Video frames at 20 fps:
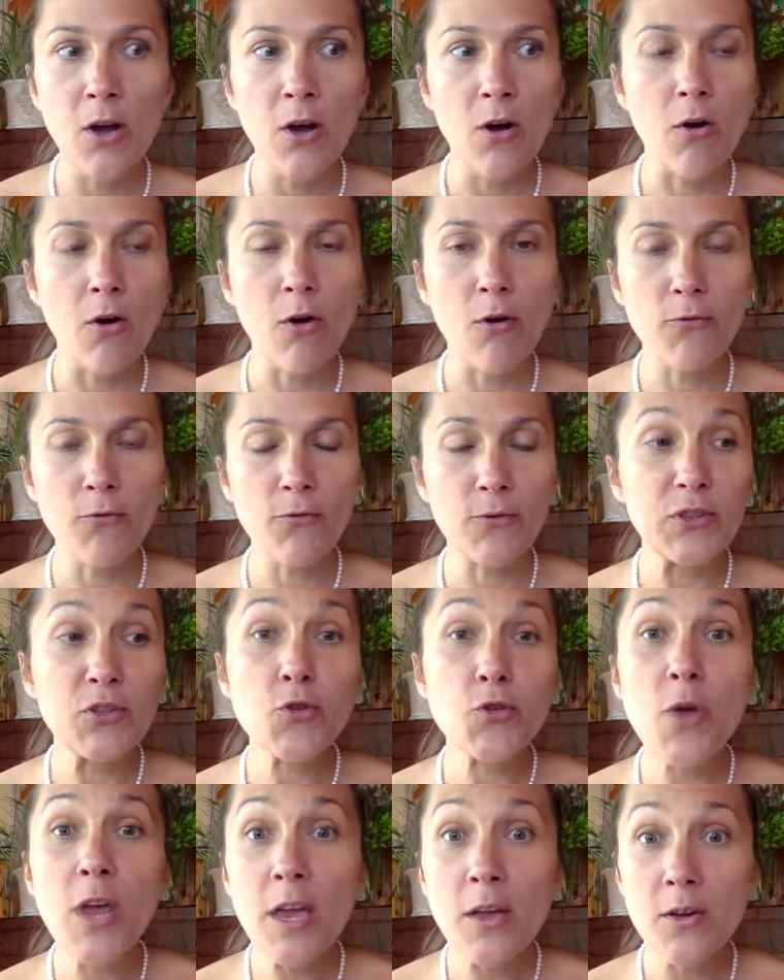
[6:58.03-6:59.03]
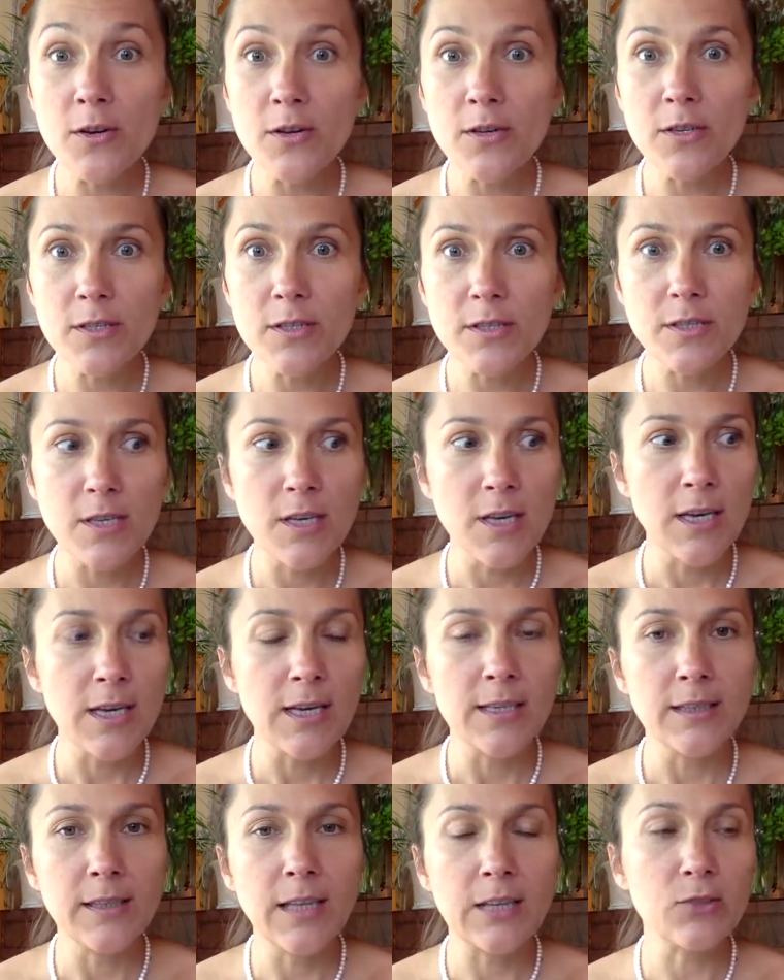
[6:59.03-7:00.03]
of triggers
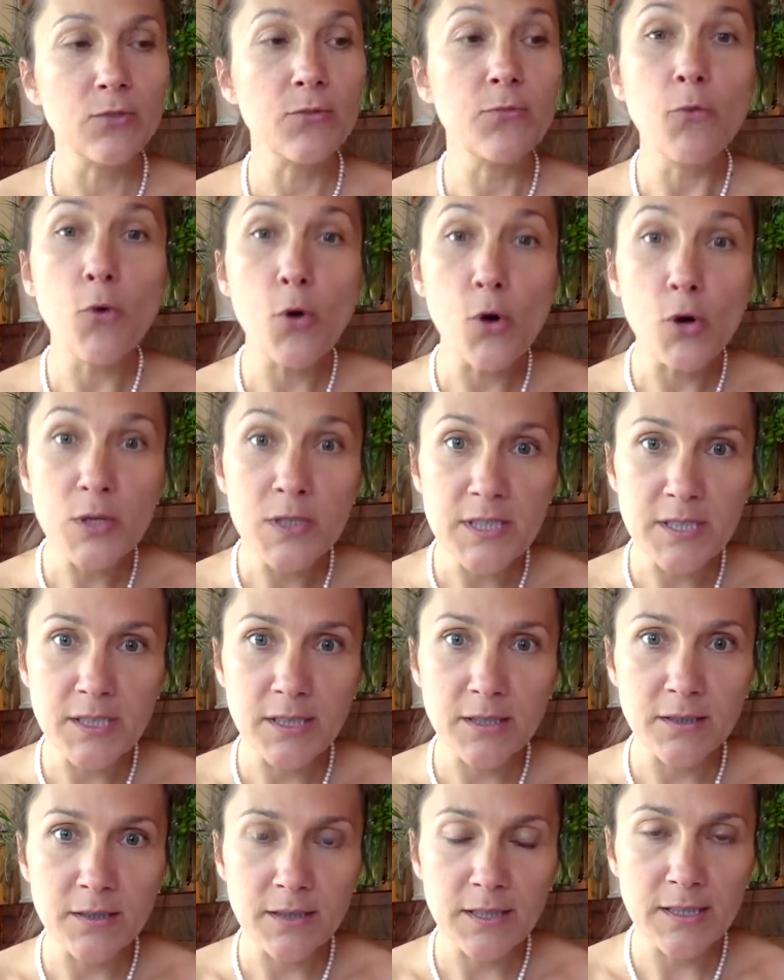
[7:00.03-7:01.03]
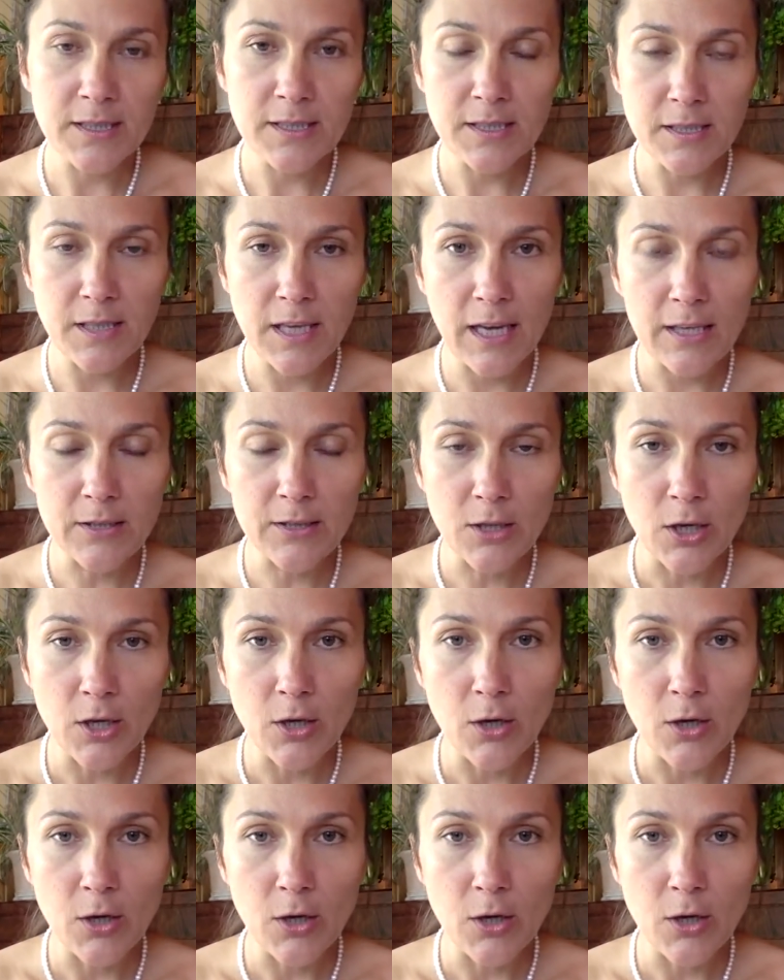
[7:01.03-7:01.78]
that worsen the state